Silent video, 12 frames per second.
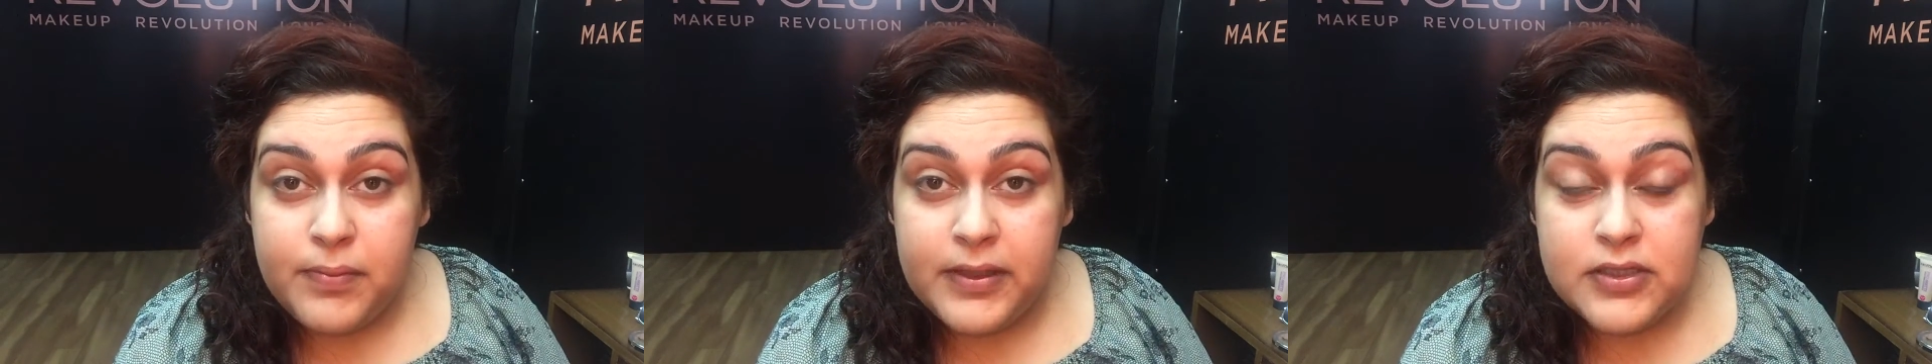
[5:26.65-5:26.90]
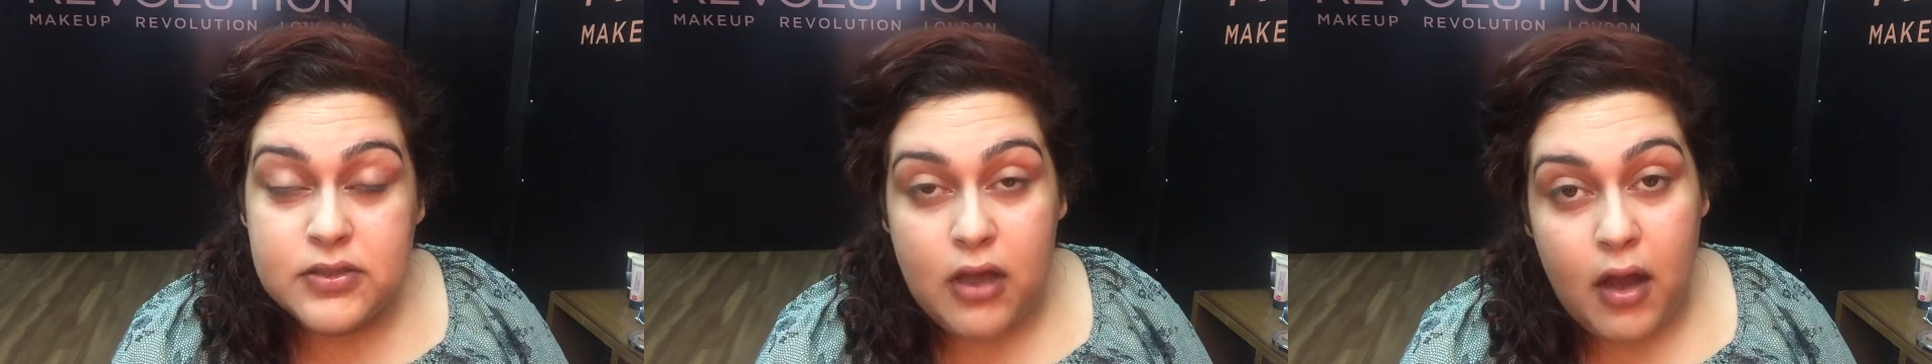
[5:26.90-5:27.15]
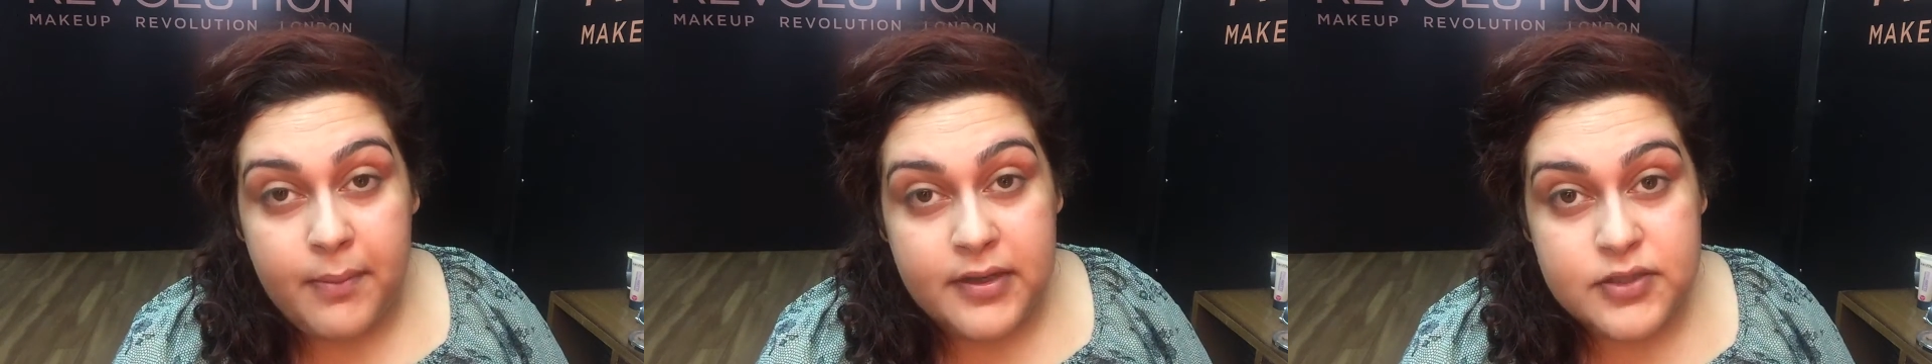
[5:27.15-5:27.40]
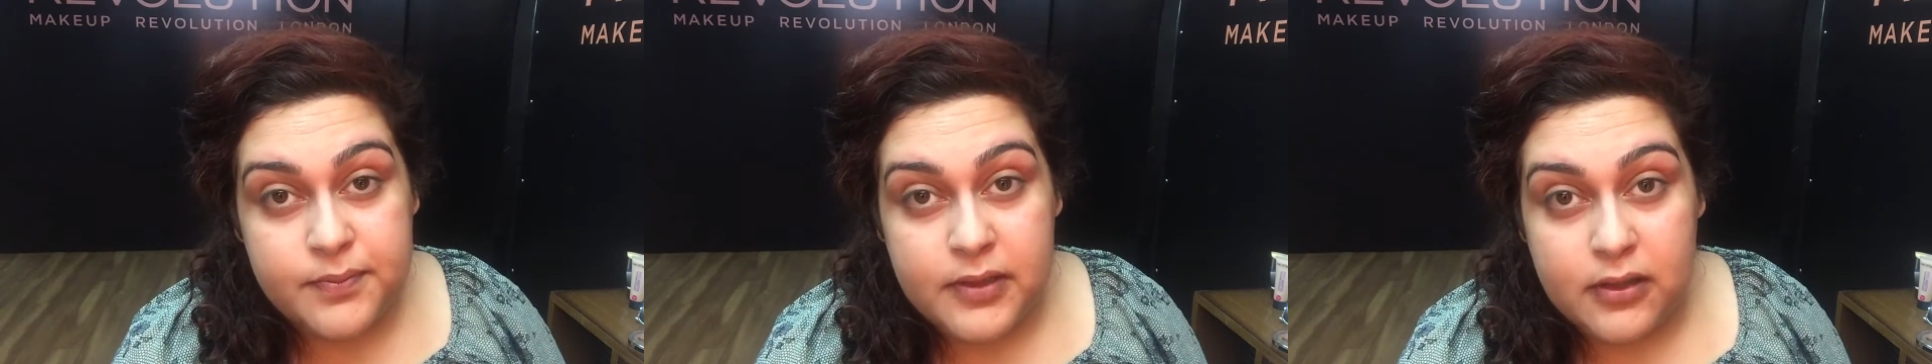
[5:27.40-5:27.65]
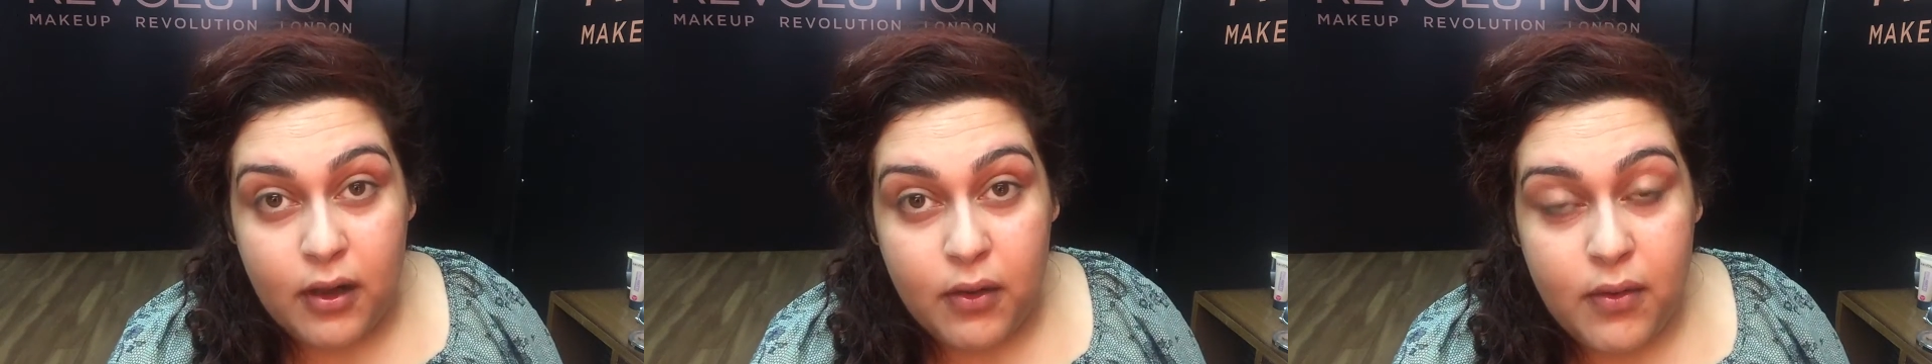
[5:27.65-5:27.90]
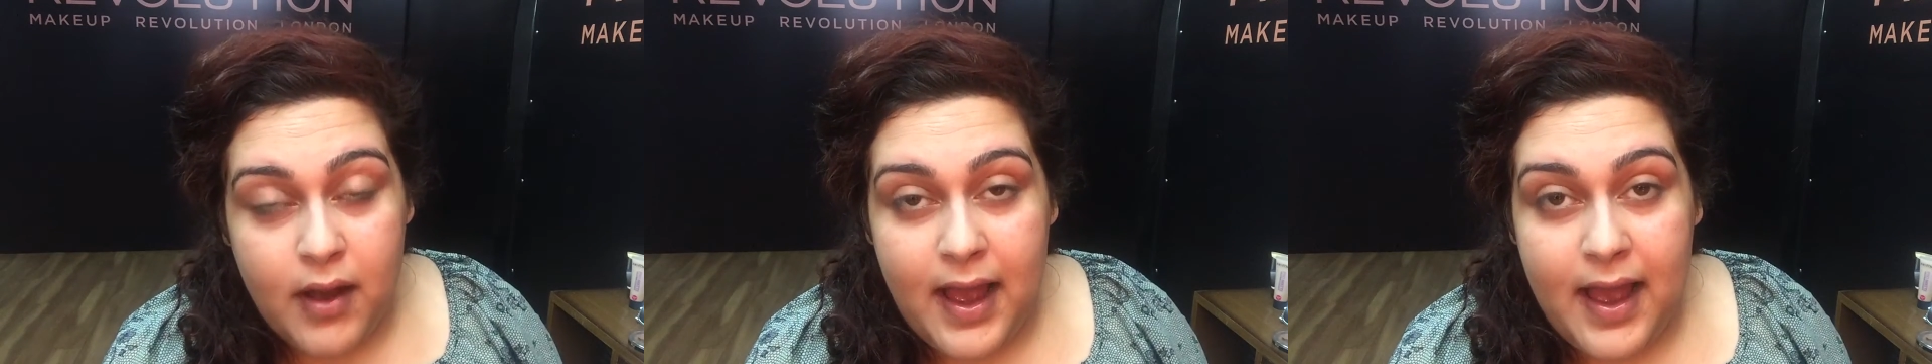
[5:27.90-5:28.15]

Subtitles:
Please comment below,